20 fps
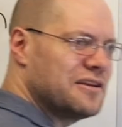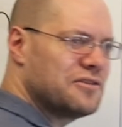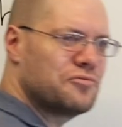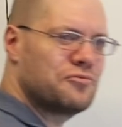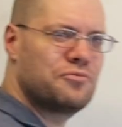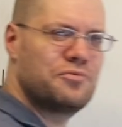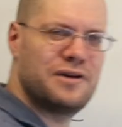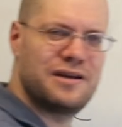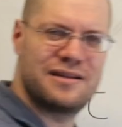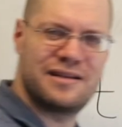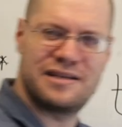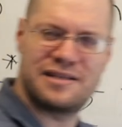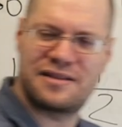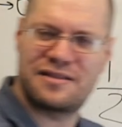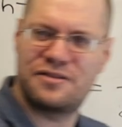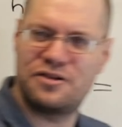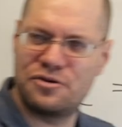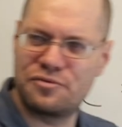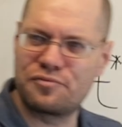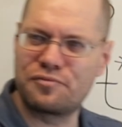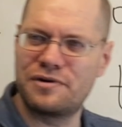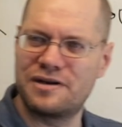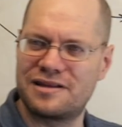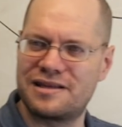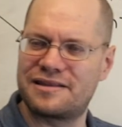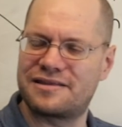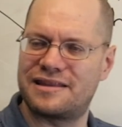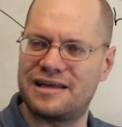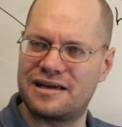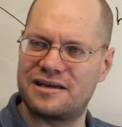it really, you
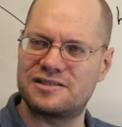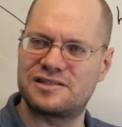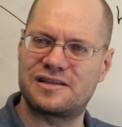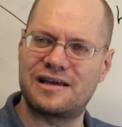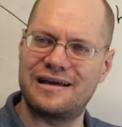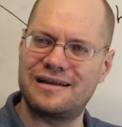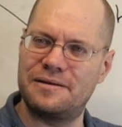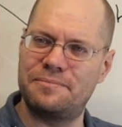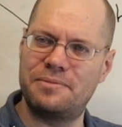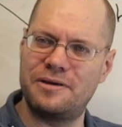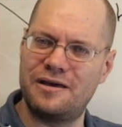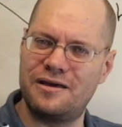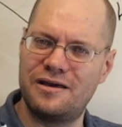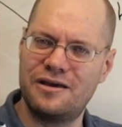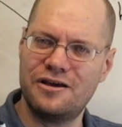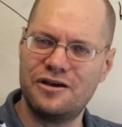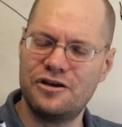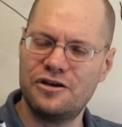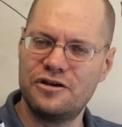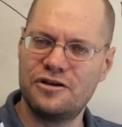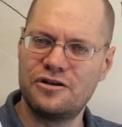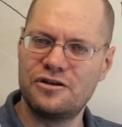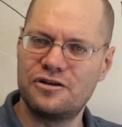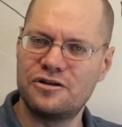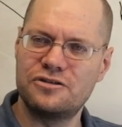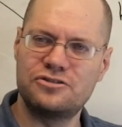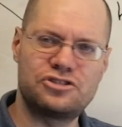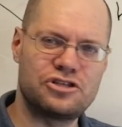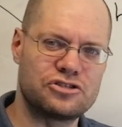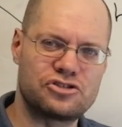really think it's going to be
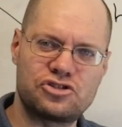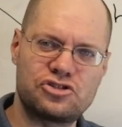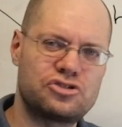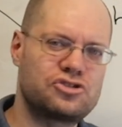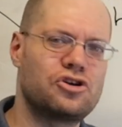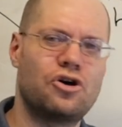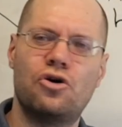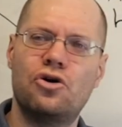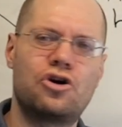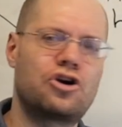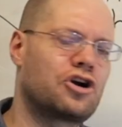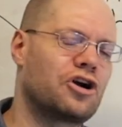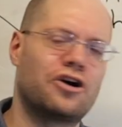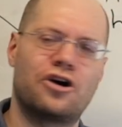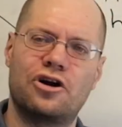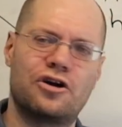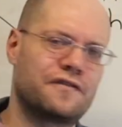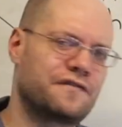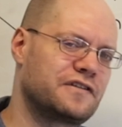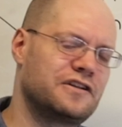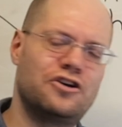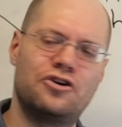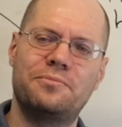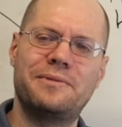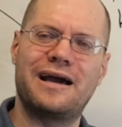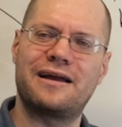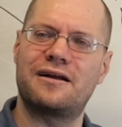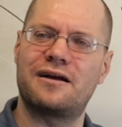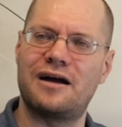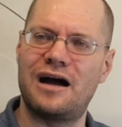just so curved no
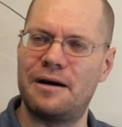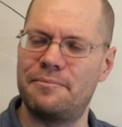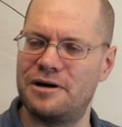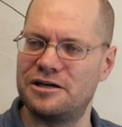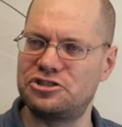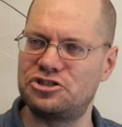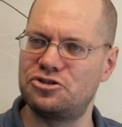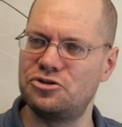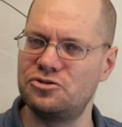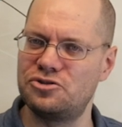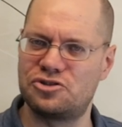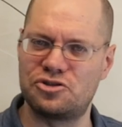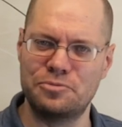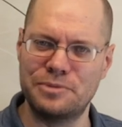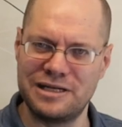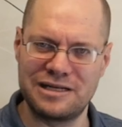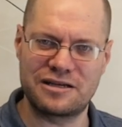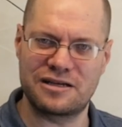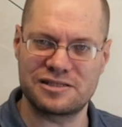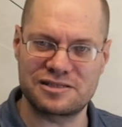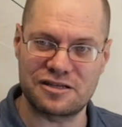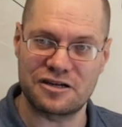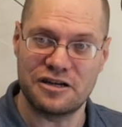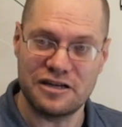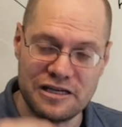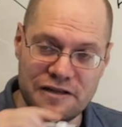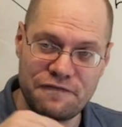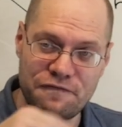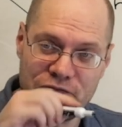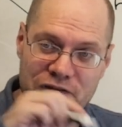matter how much you zoom in because there are
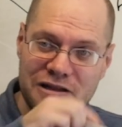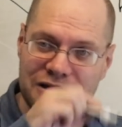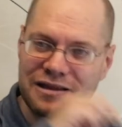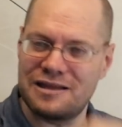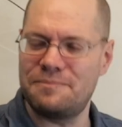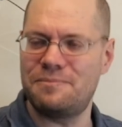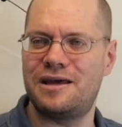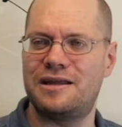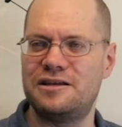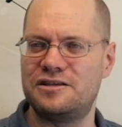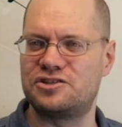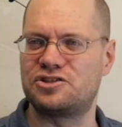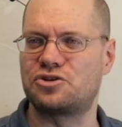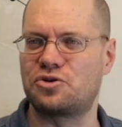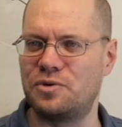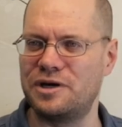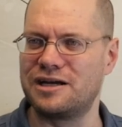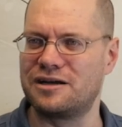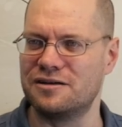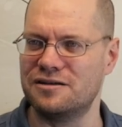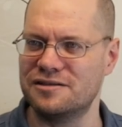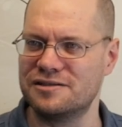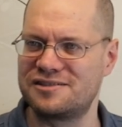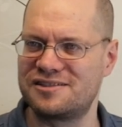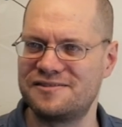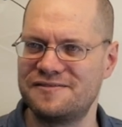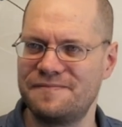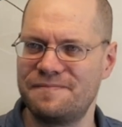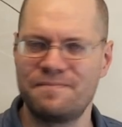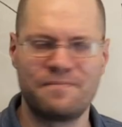infinitely many
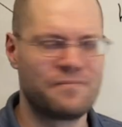squiggles.